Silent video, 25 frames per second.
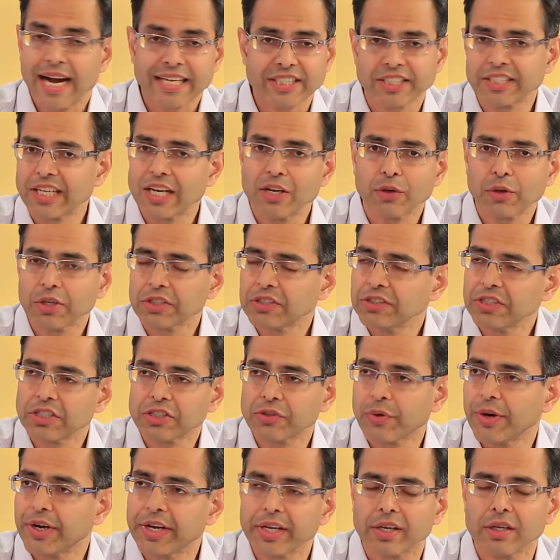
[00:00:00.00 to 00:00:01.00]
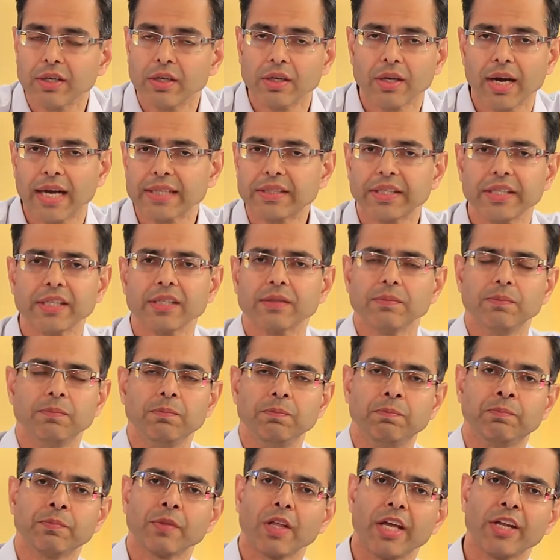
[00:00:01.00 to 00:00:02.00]
asset allocation is critical. I think
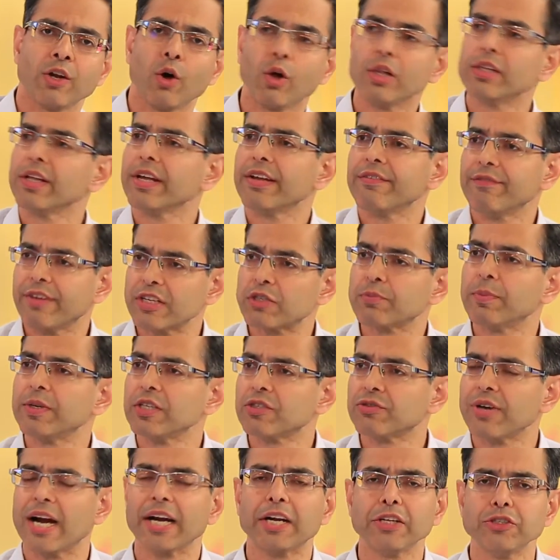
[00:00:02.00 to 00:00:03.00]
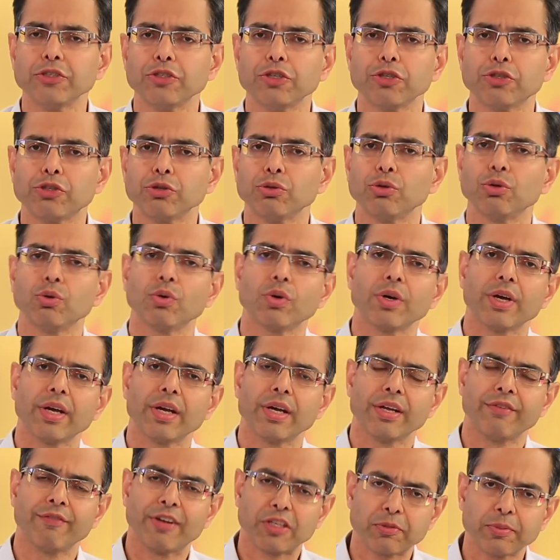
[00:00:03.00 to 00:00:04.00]
in all the investment strategies you do,
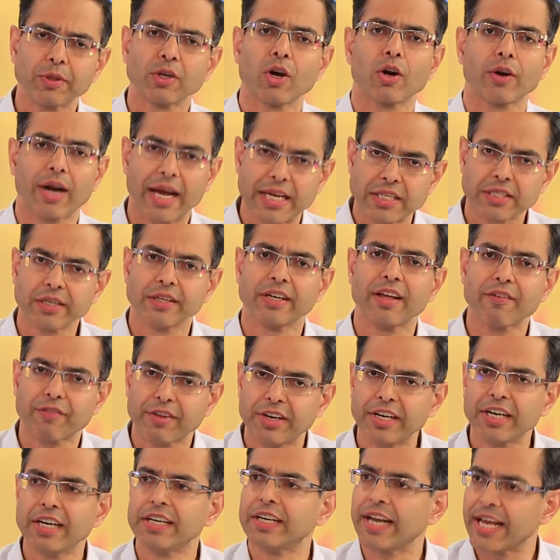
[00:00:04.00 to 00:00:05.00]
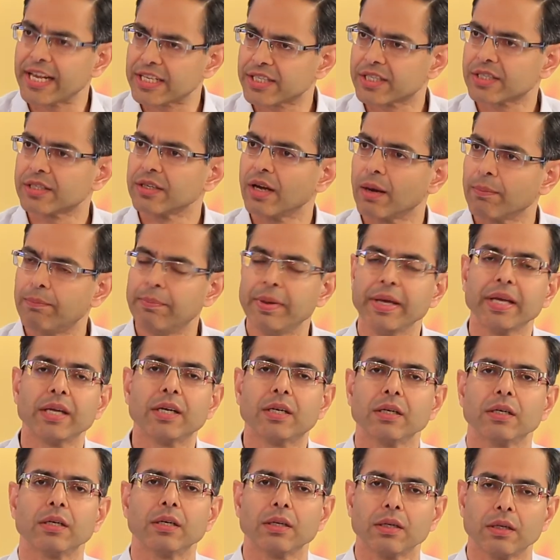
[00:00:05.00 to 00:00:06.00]
investment horizon definitely takes a
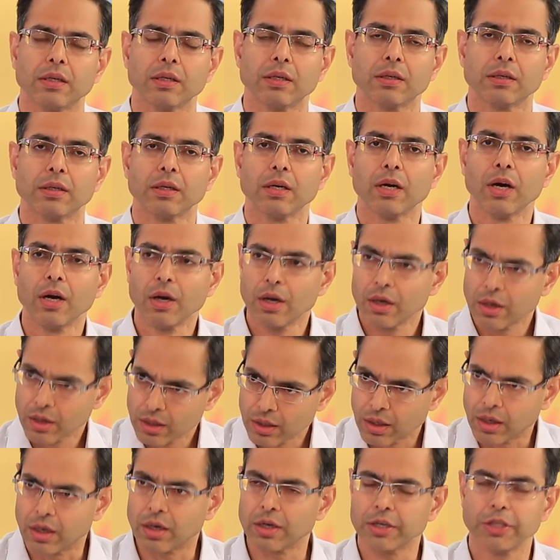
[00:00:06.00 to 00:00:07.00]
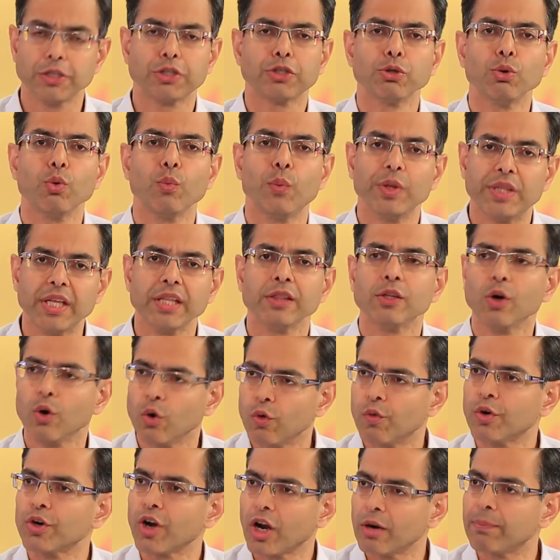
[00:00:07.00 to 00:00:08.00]
big issue within the
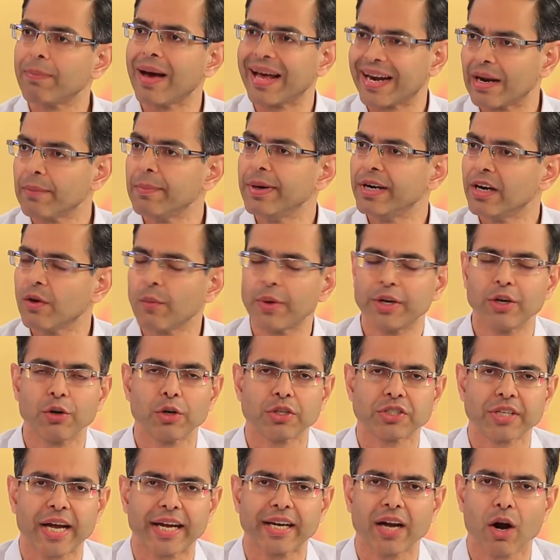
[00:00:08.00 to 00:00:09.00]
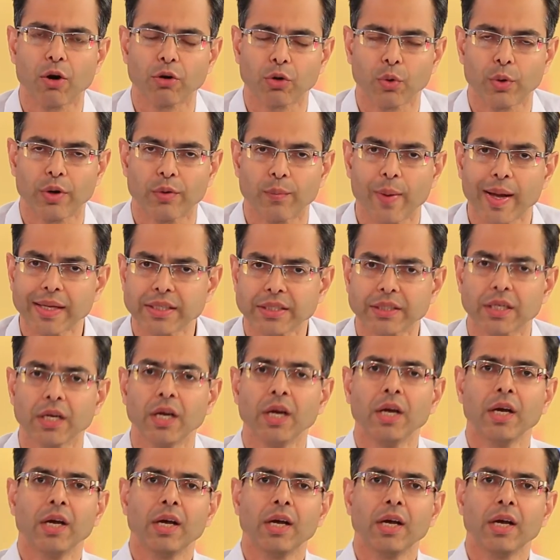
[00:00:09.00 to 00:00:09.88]
overall parameter when you decide how to invest.